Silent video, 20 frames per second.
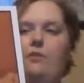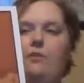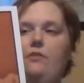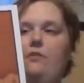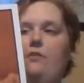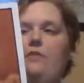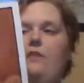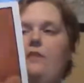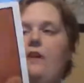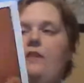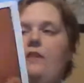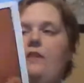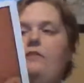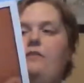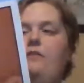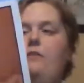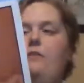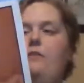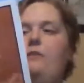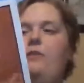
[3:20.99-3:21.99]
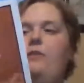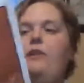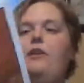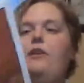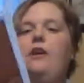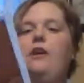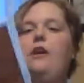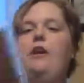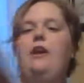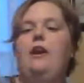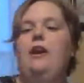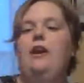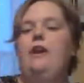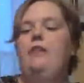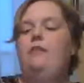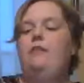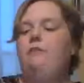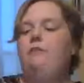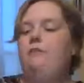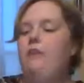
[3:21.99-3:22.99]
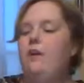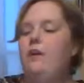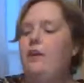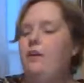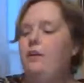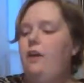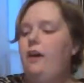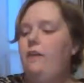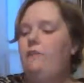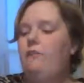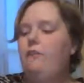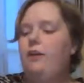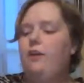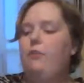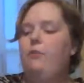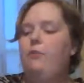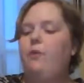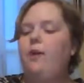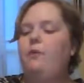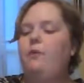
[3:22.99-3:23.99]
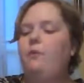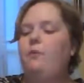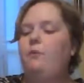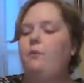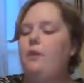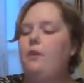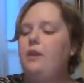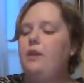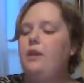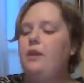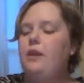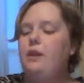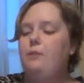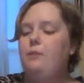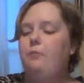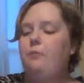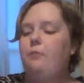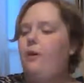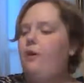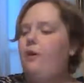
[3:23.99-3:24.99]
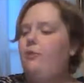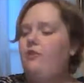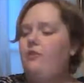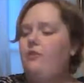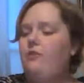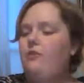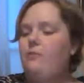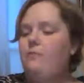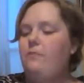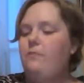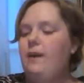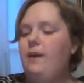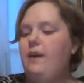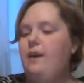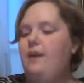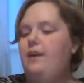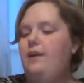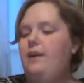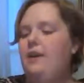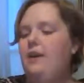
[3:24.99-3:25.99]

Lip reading: So this activity book, in the front, it'll have like a recipe, a project to make,